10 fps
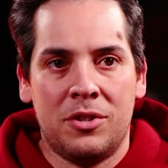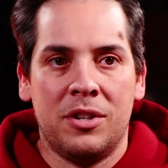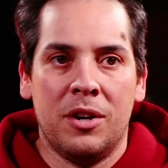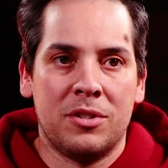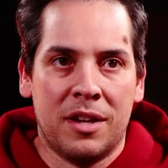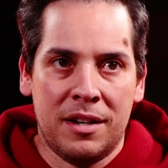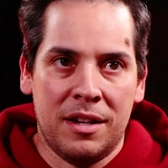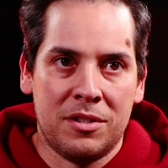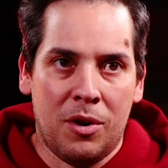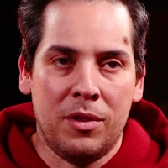She goes on and
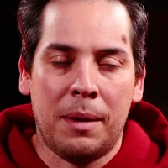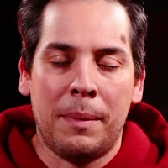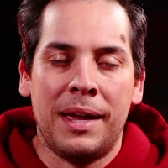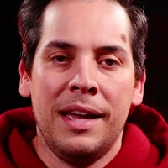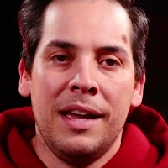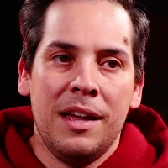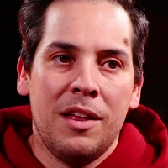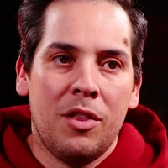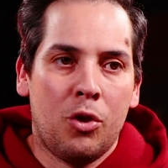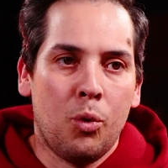does her own thing. But
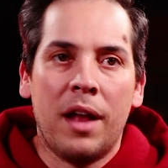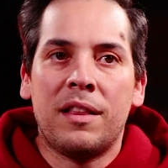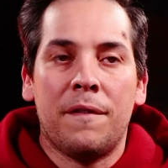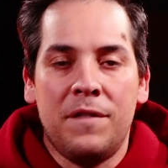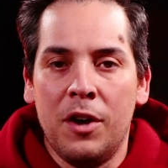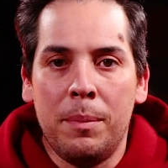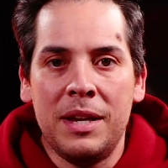throughout the film,